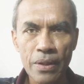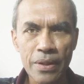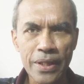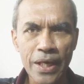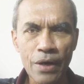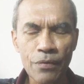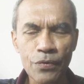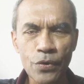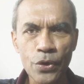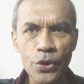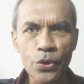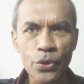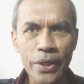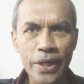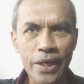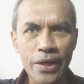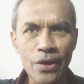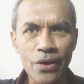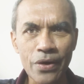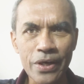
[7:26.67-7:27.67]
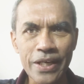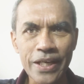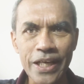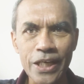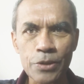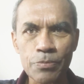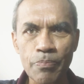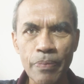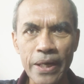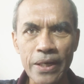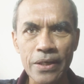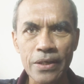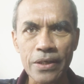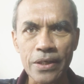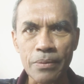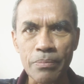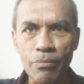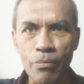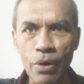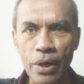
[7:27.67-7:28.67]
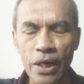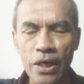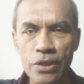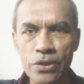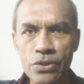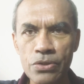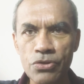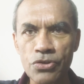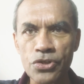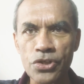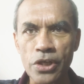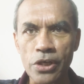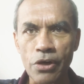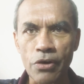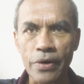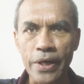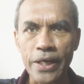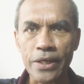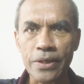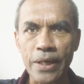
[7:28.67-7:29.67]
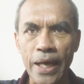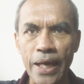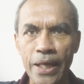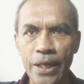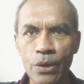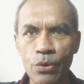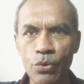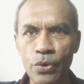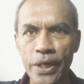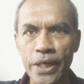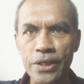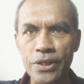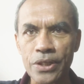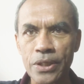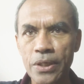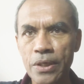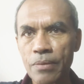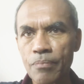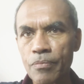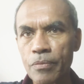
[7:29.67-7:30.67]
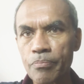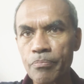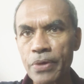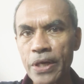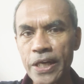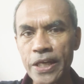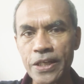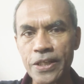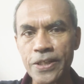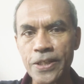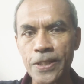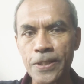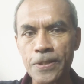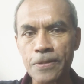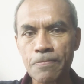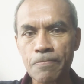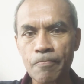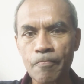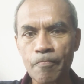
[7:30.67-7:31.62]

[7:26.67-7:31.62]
Therefore, you cannot expect the models to generate accurate predictions.